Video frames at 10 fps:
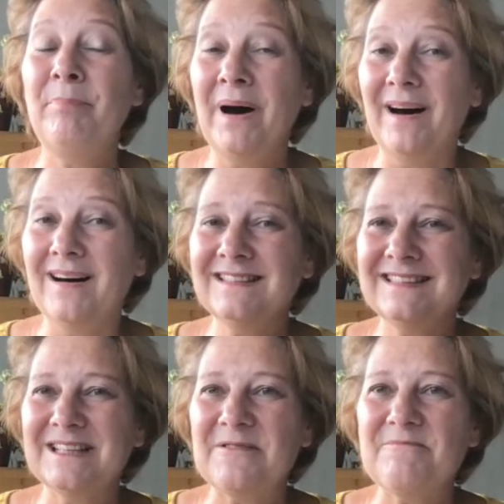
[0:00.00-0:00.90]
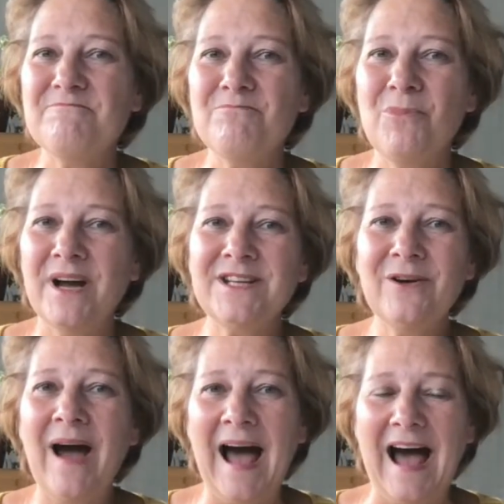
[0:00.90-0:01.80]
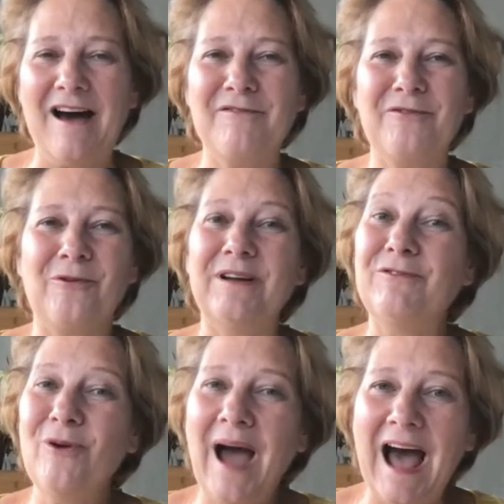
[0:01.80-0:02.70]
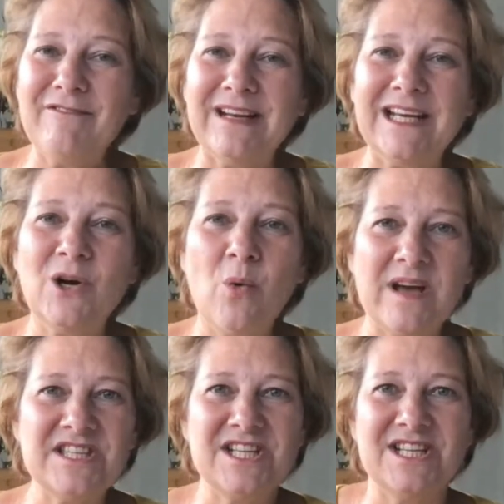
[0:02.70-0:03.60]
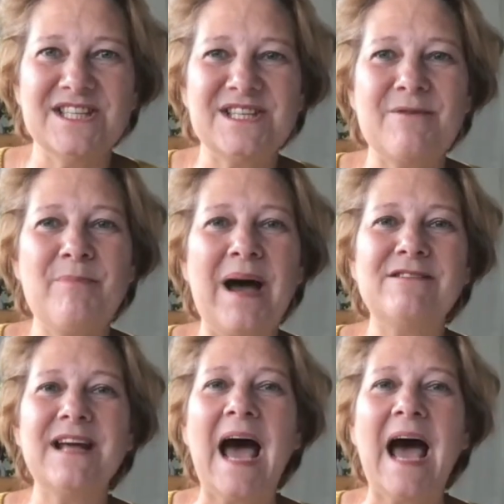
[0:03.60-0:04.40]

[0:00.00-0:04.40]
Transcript: But might you have, or if you have any questions about